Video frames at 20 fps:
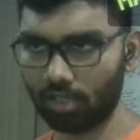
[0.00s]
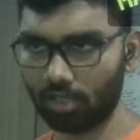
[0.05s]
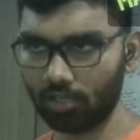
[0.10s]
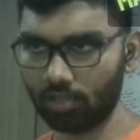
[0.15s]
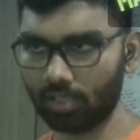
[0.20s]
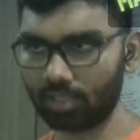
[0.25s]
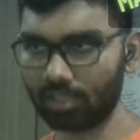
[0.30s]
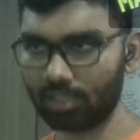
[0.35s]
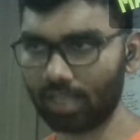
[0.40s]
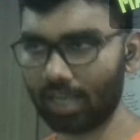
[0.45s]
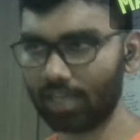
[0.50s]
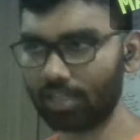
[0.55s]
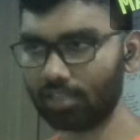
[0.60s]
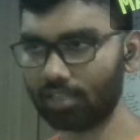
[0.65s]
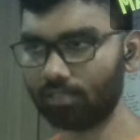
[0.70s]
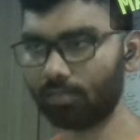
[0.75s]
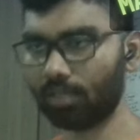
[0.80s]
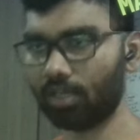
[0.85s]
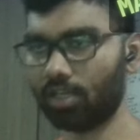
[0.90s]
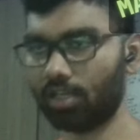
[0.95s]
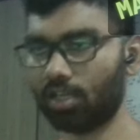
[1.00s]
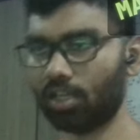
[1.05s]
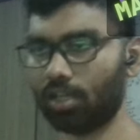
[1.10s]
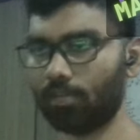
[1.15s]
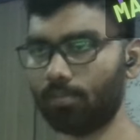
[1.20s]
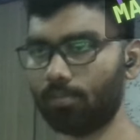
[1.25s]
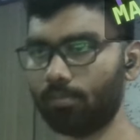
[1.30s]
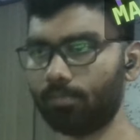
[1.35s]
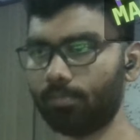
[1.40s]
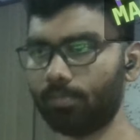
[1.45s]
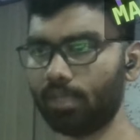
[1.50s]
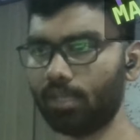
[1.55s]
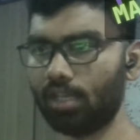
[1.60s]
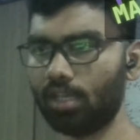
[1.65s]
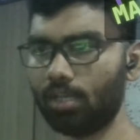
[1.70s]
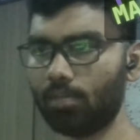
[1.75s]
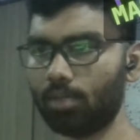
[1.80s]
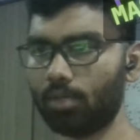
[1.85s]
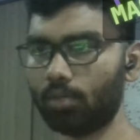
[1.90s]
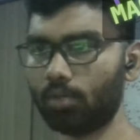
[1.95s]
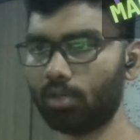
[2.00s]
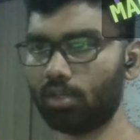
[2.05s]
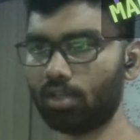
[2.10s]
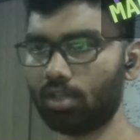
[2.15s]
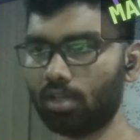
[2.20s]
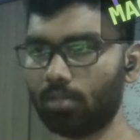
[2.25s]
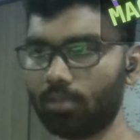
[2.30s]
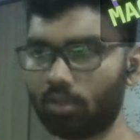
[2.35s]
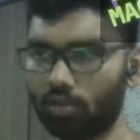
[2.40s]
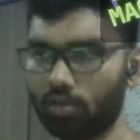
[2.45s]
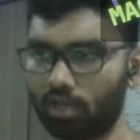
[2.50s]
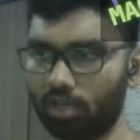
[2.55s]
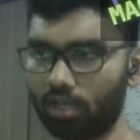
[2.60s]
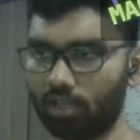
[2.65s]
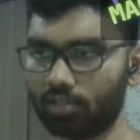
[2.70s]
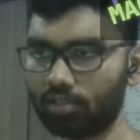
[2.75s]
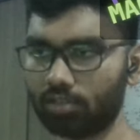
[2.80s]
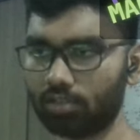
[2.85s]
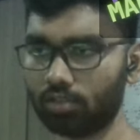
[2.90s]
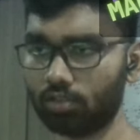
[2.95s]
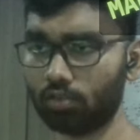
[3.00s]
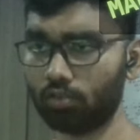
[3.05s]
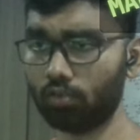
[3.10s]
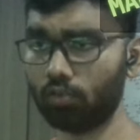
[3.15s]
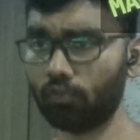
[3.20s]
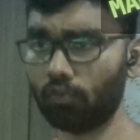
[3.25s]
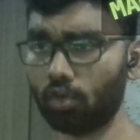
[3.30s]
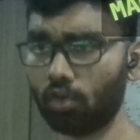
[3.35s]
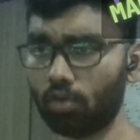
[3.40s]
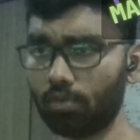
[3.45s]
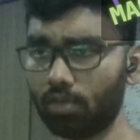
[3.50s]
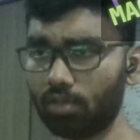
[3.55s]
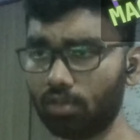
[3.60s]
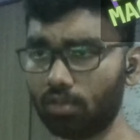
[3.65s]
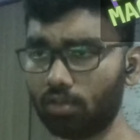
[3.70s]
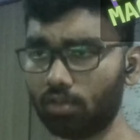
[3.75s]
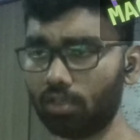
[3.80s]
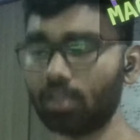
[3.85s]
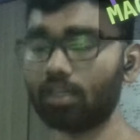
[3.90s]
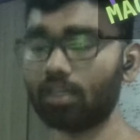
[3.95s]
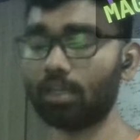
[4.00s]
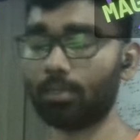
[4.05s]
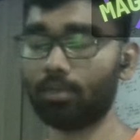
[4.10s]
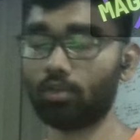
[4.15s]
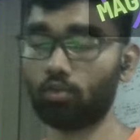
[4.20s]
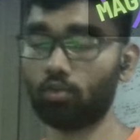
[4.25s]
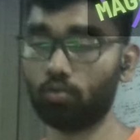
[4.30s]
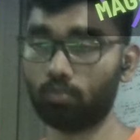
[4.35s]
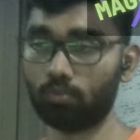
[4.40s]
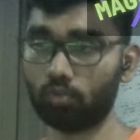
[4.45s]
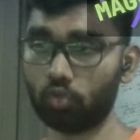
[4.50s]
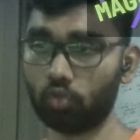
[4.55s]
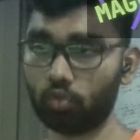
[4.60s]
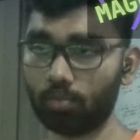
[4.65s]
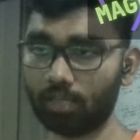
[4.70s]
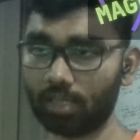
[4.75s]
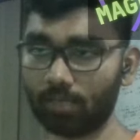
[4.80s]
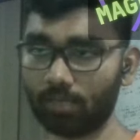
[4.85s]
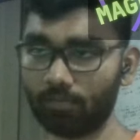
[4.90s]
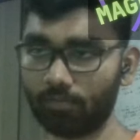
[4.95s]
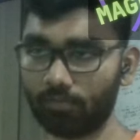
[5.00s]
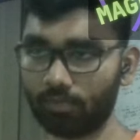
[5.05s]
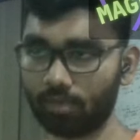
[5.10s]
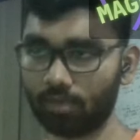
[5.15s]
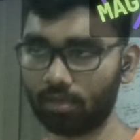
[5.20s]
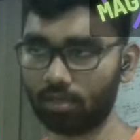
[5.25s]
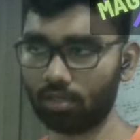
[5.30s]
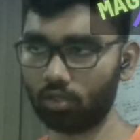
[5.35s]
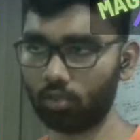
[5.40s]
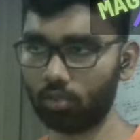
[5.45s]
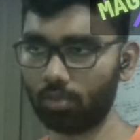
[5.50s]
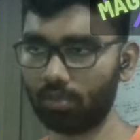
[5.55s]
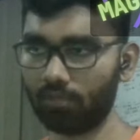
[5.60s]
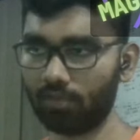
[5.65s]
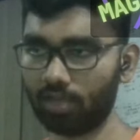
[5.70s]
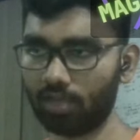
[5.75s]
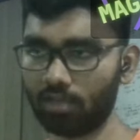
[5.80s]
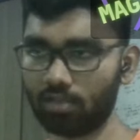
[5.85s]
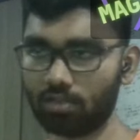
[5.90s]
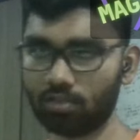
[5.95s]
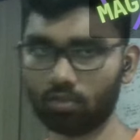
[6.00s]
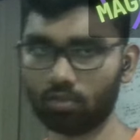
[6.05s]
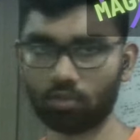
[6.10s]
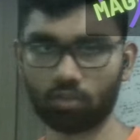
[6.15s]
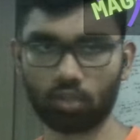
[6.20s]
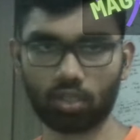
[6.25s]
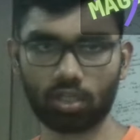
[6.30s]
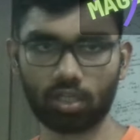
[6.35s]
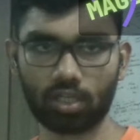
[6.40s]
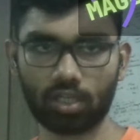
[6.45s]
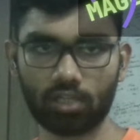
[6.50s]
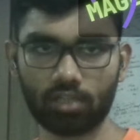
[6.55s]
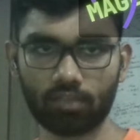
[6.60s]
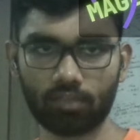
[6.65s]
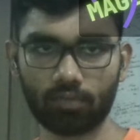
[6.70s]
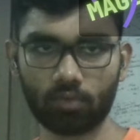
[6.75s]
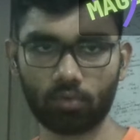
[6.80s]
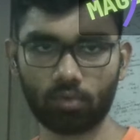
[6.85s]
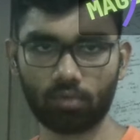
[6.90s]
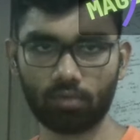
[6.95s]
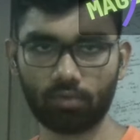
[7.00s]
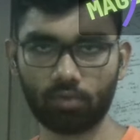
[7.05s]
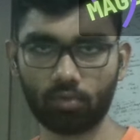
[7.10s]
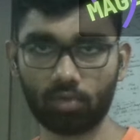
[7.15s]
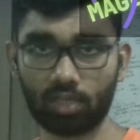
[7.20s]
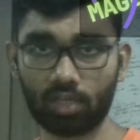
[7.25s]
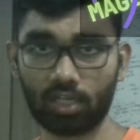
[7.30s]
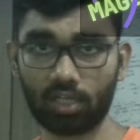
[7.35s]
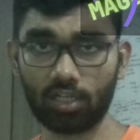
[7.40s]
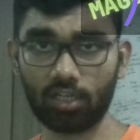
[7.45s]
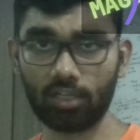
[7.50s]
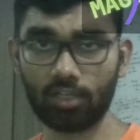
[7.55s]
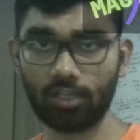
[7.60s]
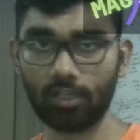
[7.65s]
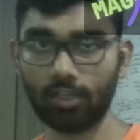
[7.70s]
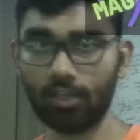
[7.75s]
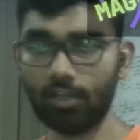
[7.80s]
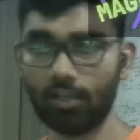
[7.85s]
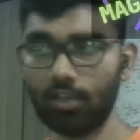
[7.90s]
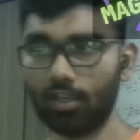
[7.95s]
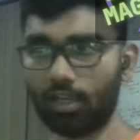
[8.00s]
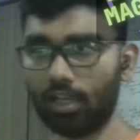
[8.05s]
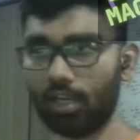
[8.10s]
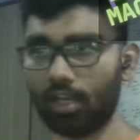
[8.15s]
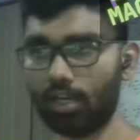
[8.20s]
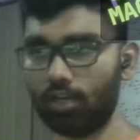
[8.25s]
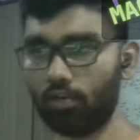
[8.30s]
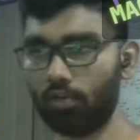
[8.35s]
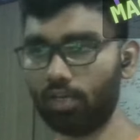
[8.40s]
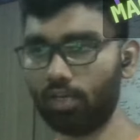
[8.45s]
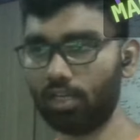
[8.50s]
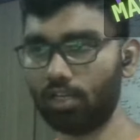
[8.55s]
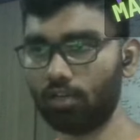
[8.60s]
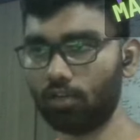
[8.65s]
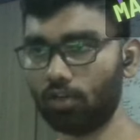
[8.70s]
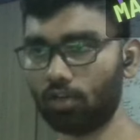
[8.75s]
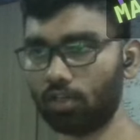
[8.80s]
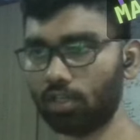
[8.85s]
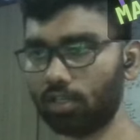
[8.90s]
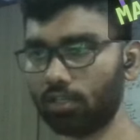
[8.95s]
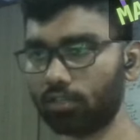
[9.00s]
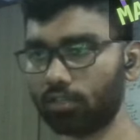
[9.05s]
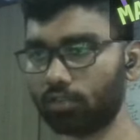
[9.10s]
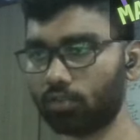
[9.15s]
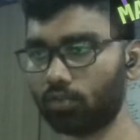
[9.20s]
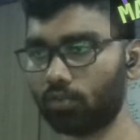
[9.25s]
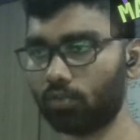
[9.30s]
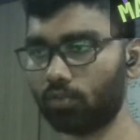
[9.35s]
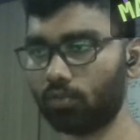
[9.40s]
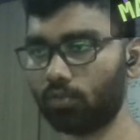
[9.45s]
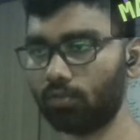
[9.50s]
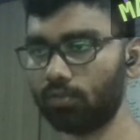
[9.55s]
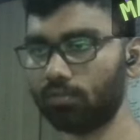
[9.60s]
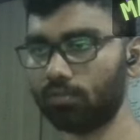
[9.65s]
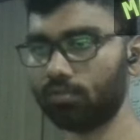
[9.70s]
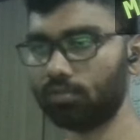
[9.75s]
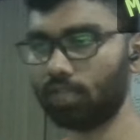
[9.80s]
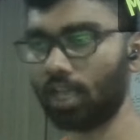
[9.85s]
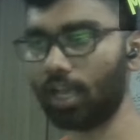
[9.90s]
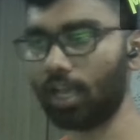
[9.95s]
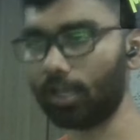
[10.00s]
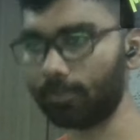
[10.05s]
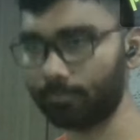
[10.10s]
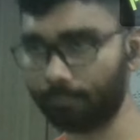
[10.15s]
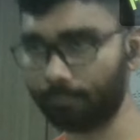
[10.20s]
There's that. My GitHub, my Twitter, and my Goodreads. Do follow me on Good. I mean, do become do be friends on Goodreads if you read. I do read a lot, so yeah.